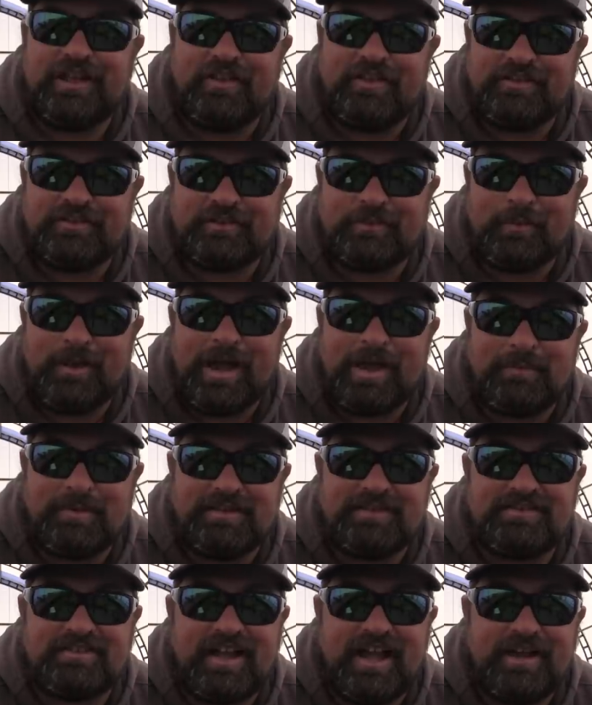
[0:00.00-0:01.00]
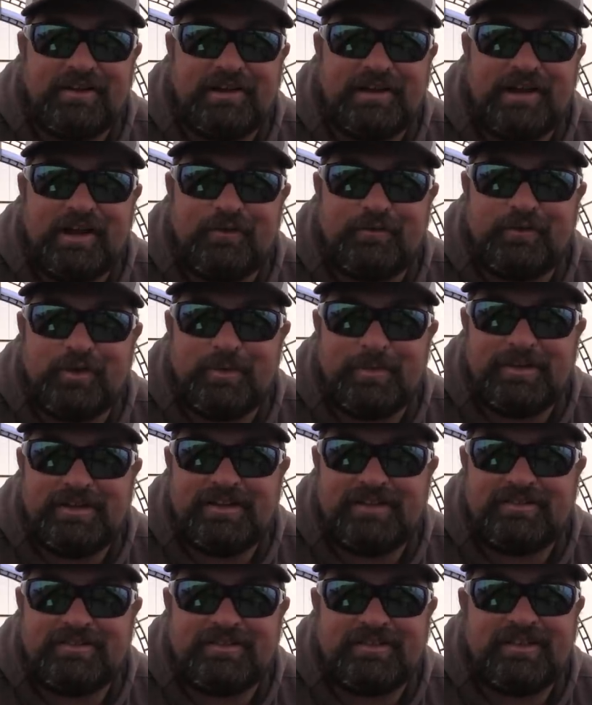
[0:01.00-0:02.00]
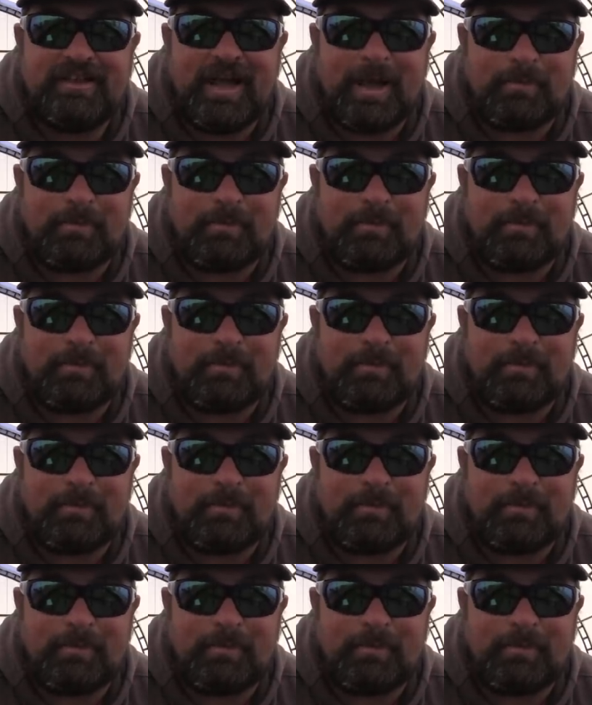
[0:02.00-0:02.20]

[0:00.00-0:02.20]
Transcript: tell this is why I'm inside right now filming this.